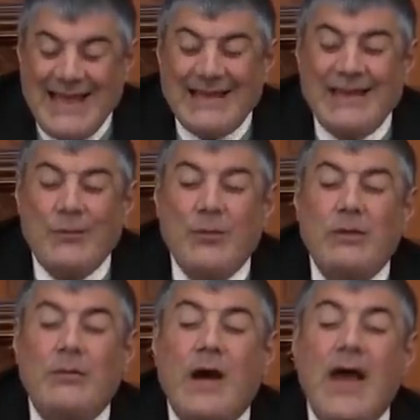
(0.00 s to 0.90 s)
And he
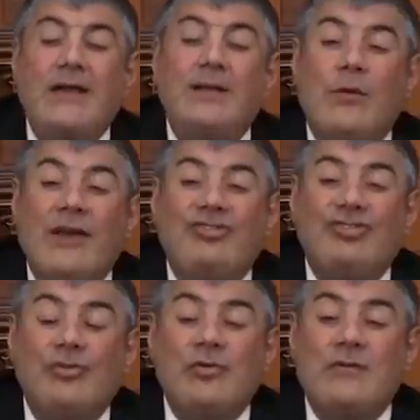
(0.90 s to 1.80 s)
will right away
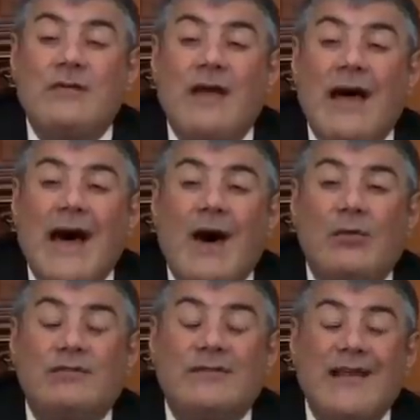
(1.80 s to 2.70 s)
shoot
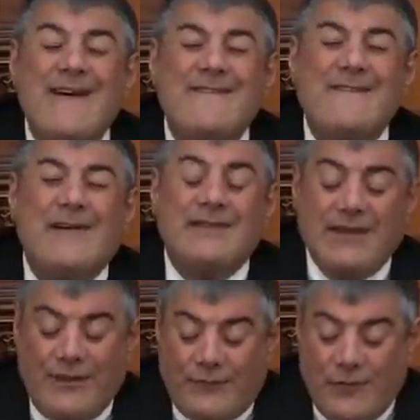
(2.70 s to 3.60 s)
out
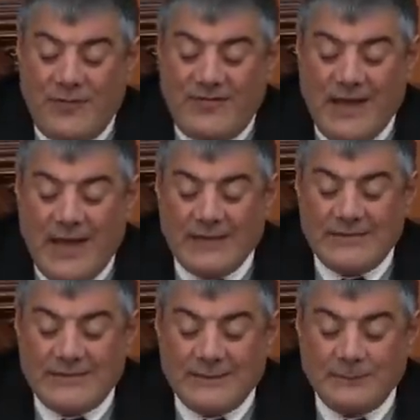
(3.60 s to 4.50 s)
everything from his
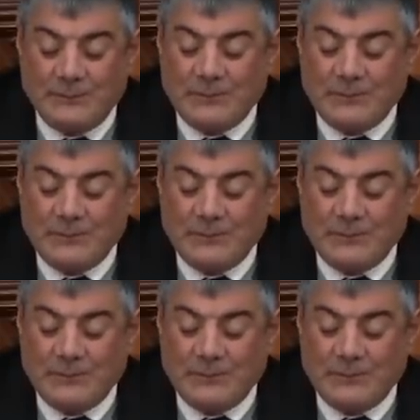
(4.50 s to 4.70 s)
heart.